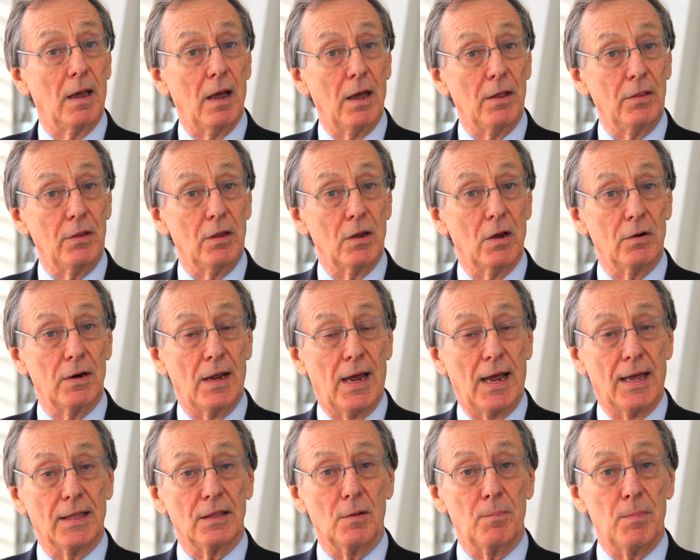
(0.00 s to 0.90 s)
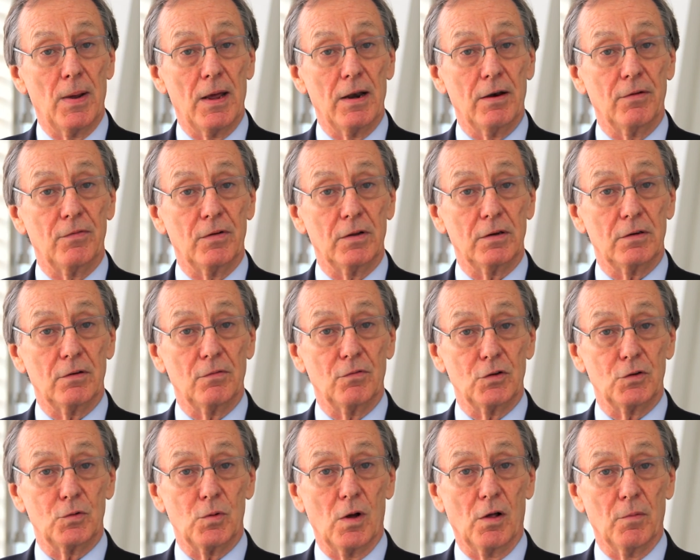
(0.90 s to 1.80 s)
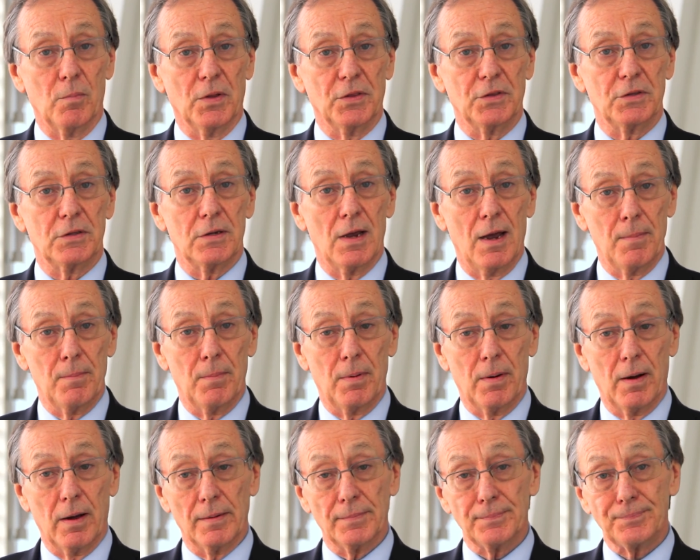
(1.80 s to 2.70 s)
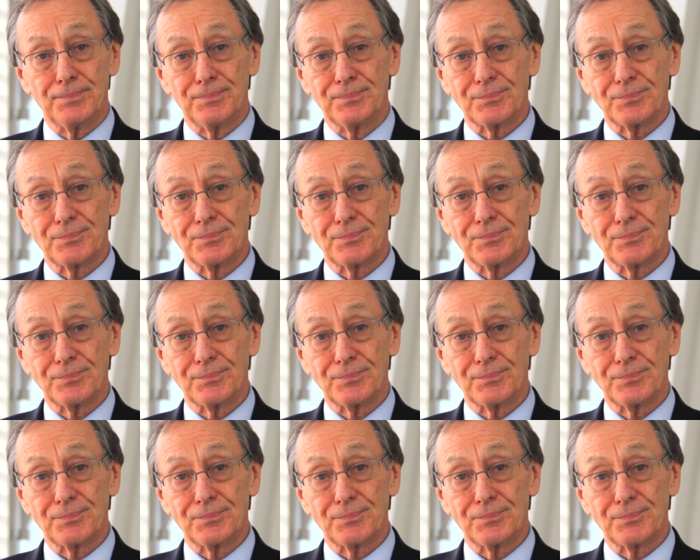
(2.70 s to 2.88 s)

and the owner had the benefit of the 12-month time bar.